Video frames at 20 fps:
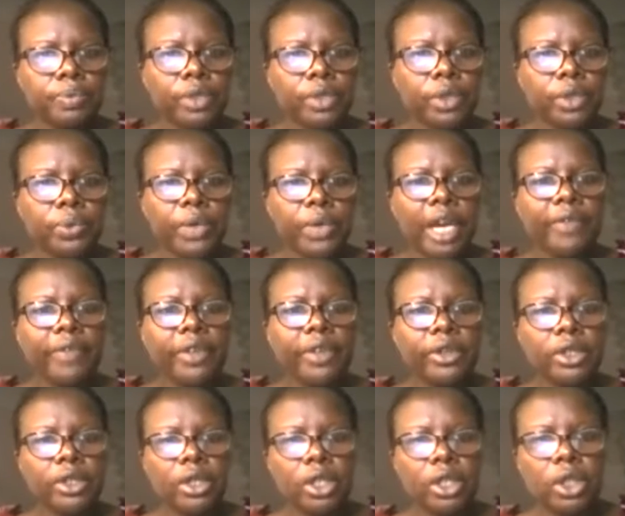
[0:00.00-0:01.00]
we have a
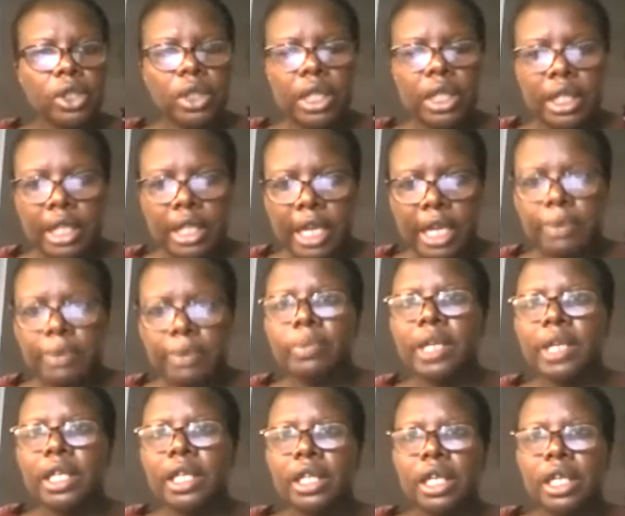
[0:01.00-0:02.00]
reduction in the time to
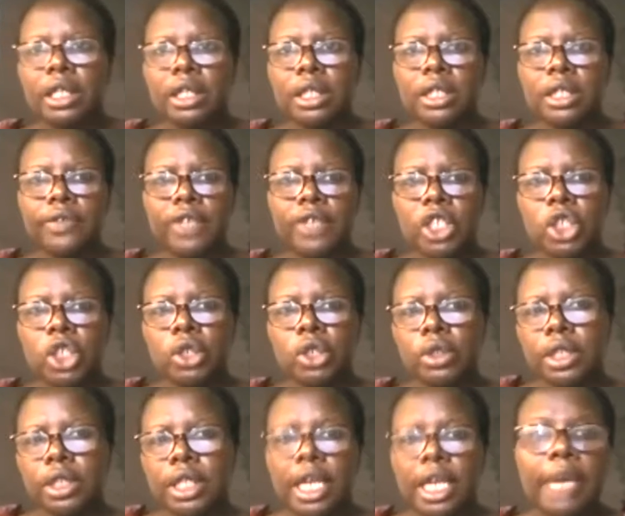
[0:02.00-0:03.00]
medical
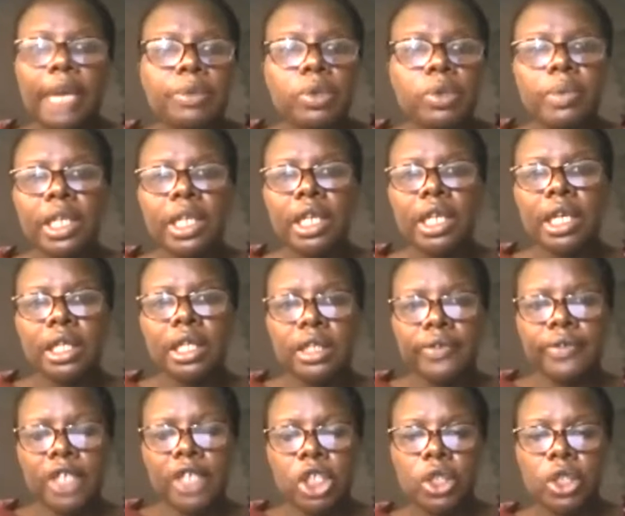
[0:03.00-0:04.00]
intervention. The time to medical
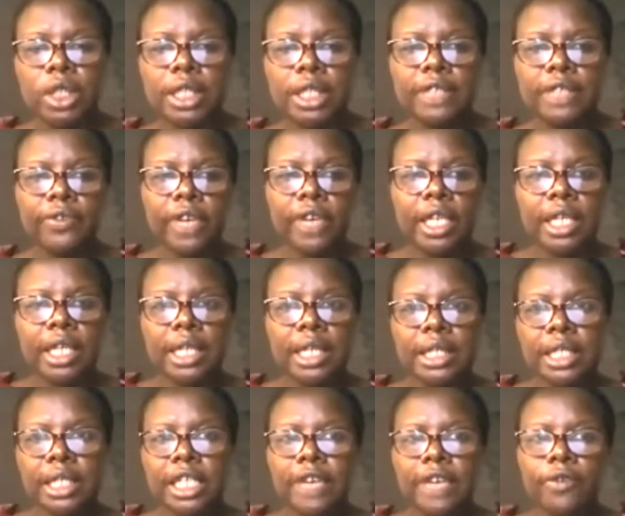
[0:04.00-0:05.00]
intervention is defined as
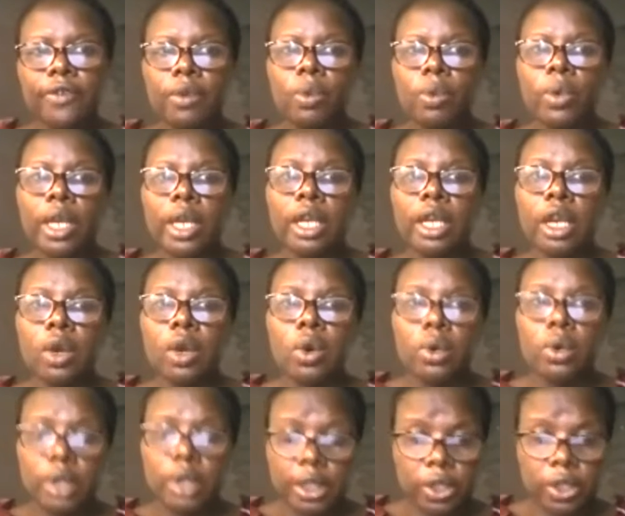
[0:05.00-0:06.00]
a time from when a
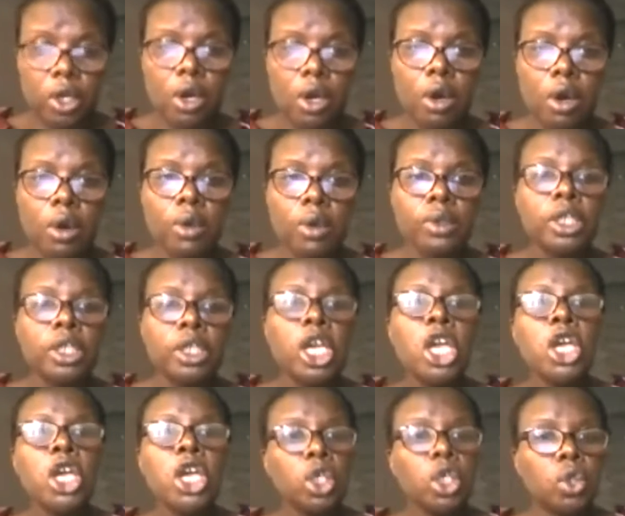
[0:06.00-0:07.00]
code is called
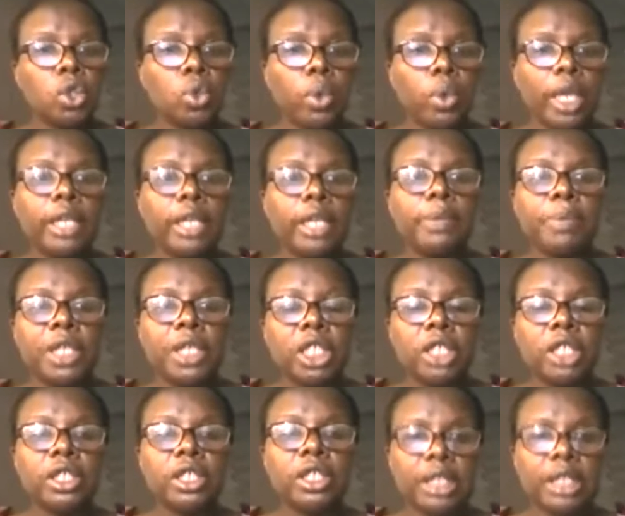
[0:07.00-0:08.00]
to when the
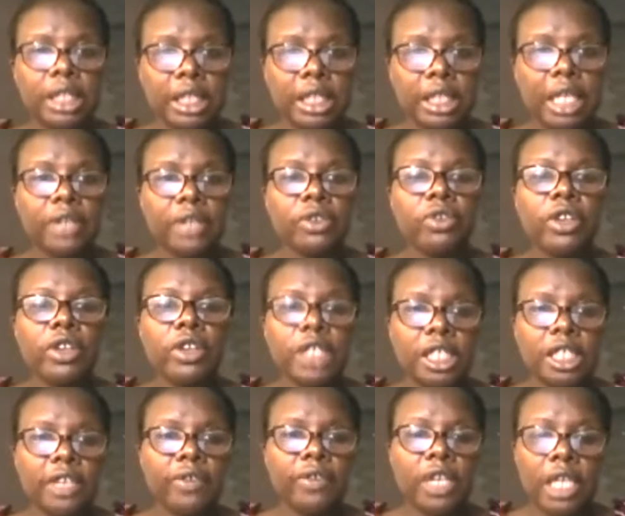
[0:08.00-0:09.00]
patient starts
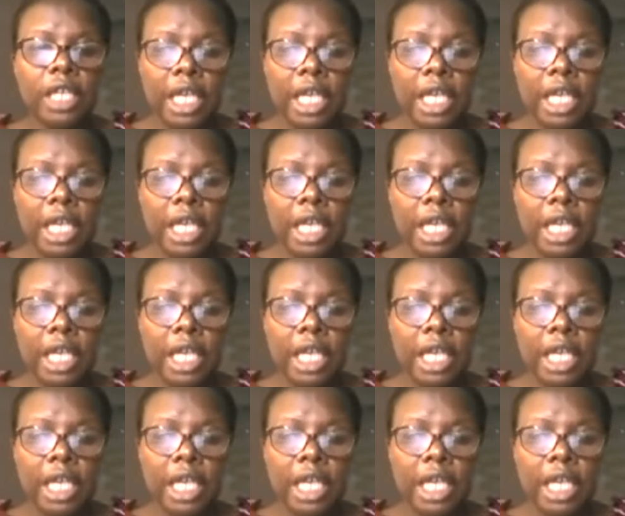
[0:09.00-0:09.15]
receiving,